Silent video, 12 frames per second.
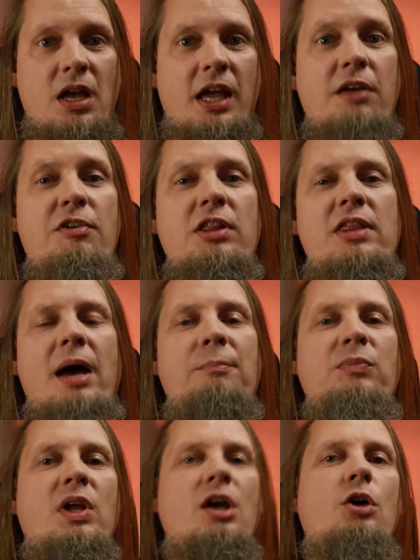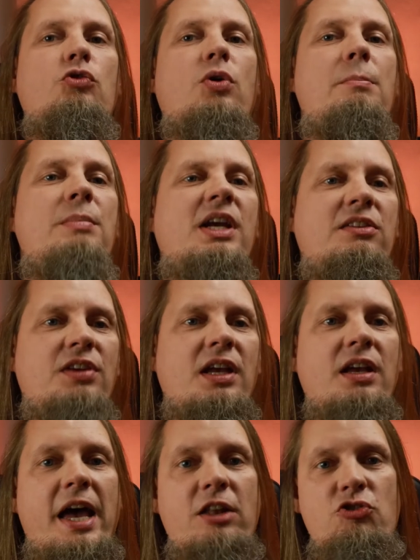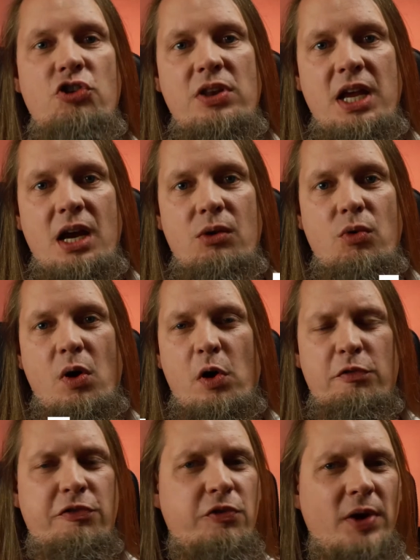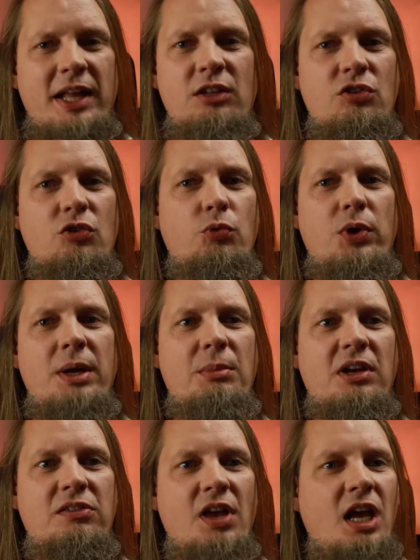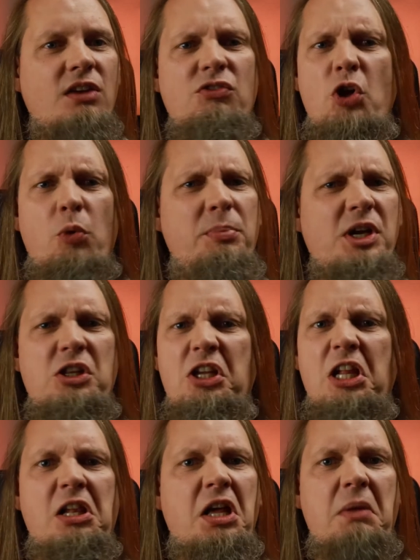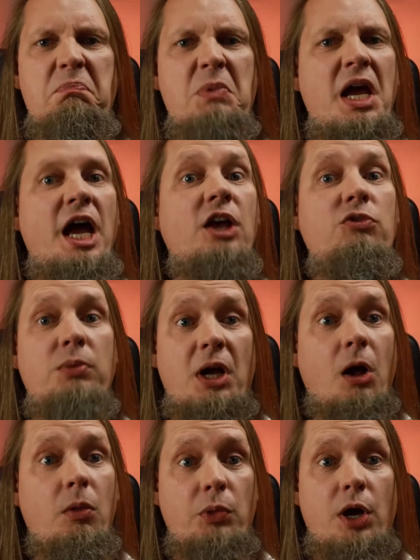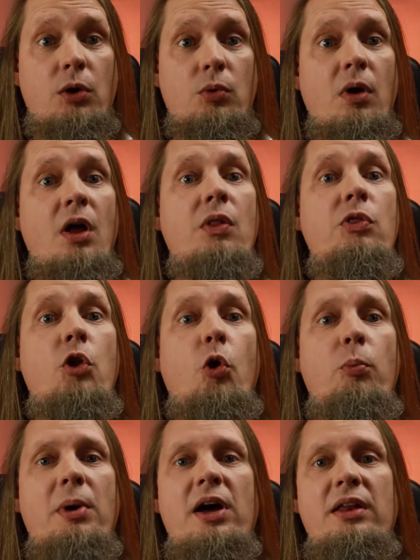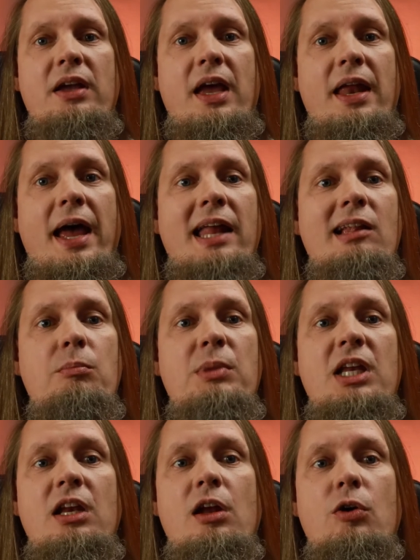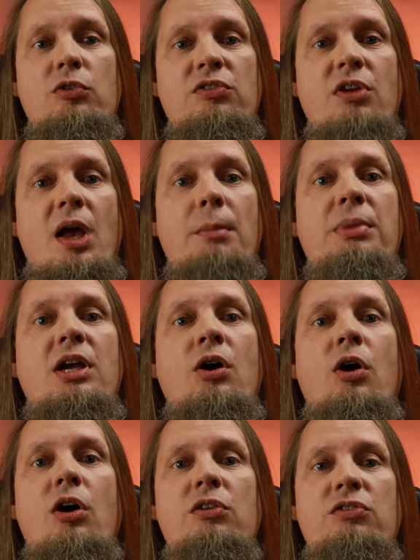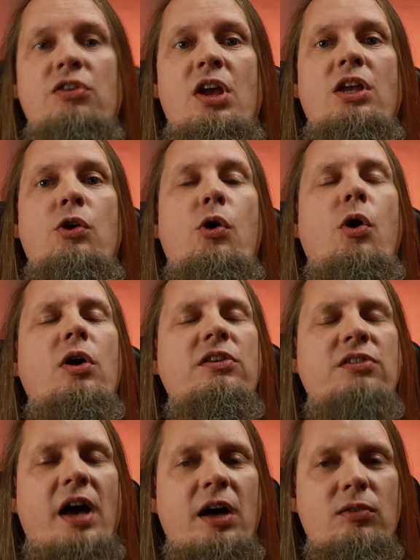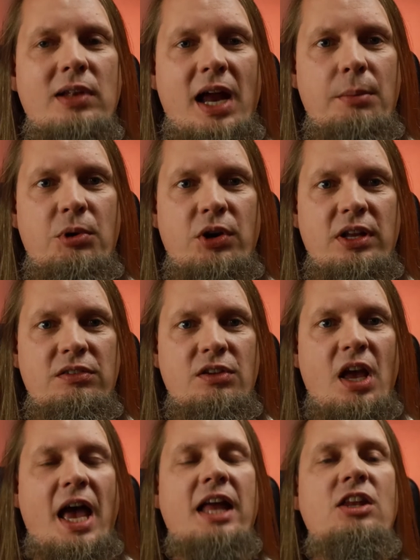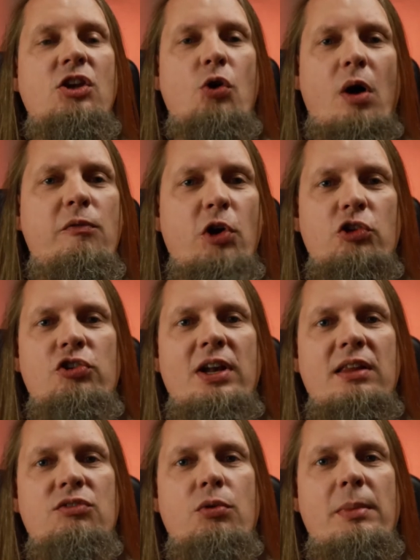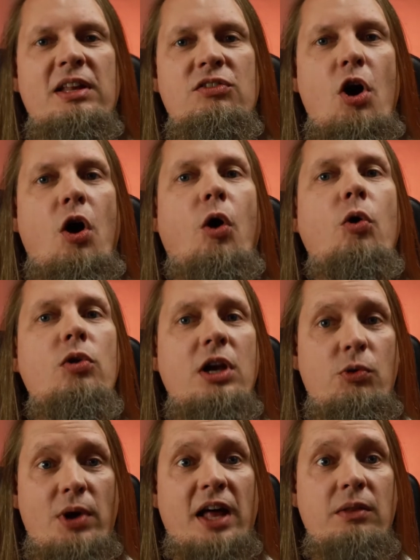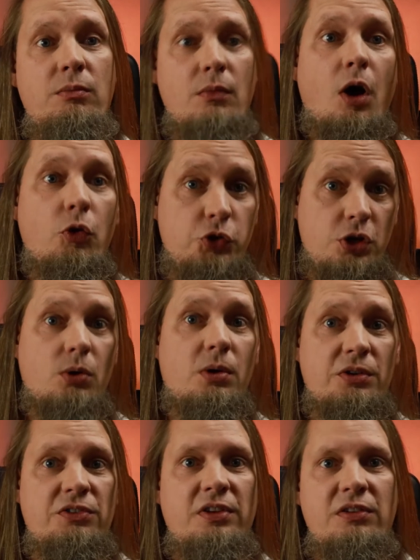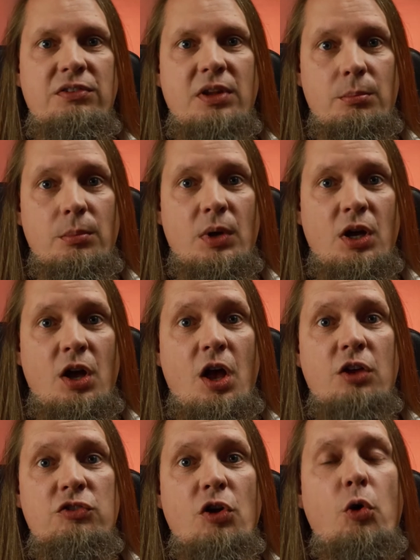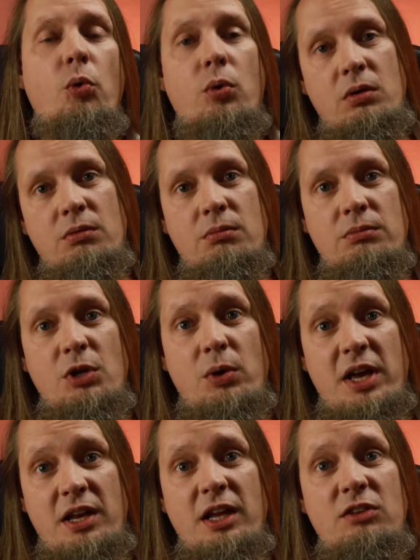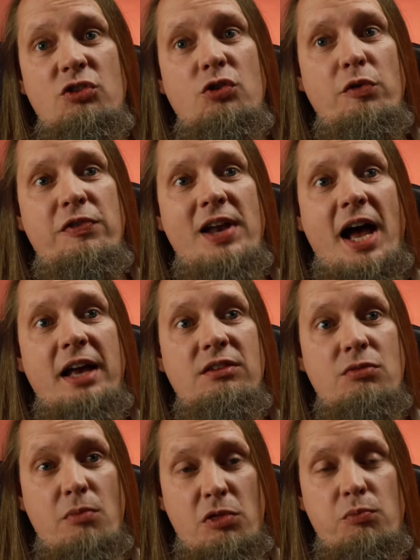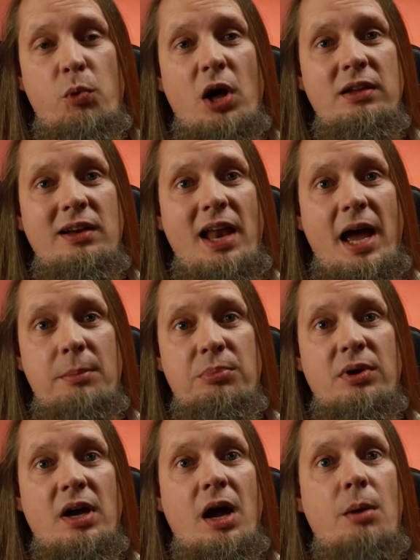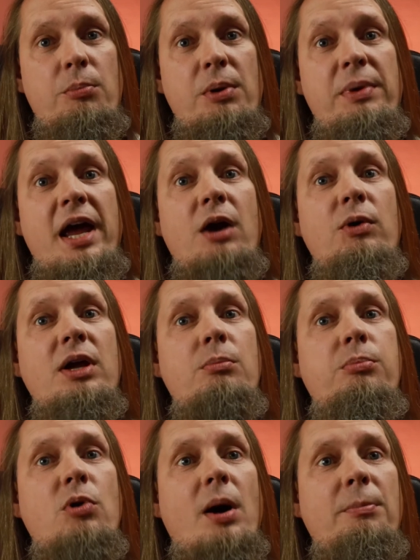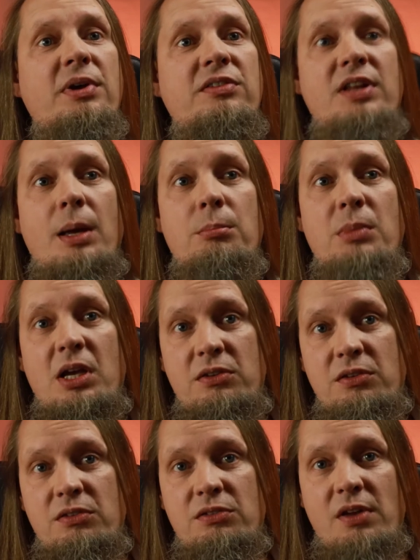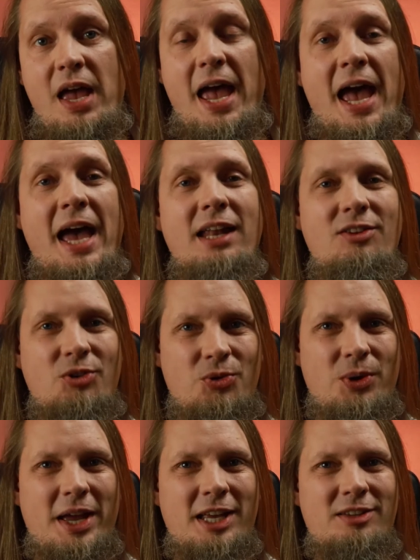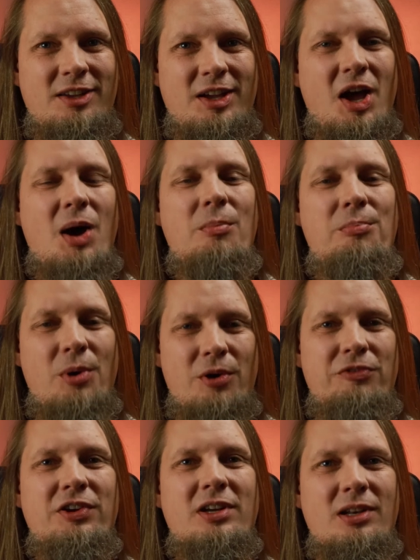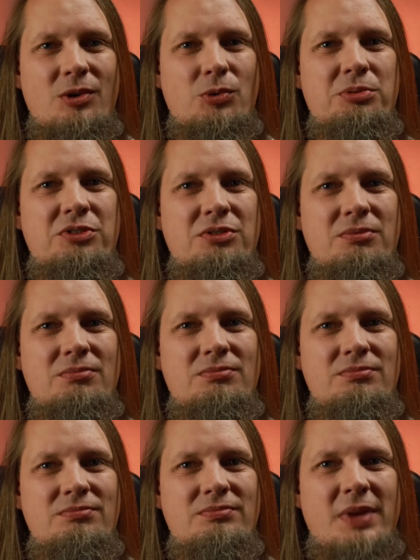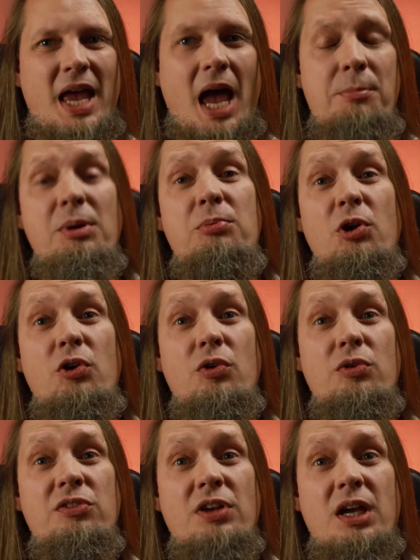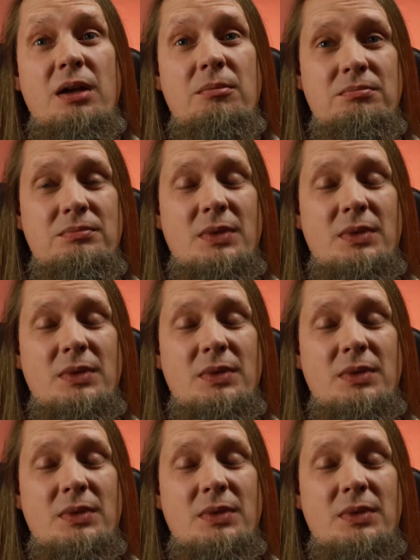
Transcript: Giving them to a mixing engineer or a friend to remix is no big deal then. As we all know, nobody can handle MIDI notes because your sound libraries and your virtual instruments only run on your system. So, you can hit two flies with one clap, preparing proper stem mixes and creating perfect loops. Happy producing!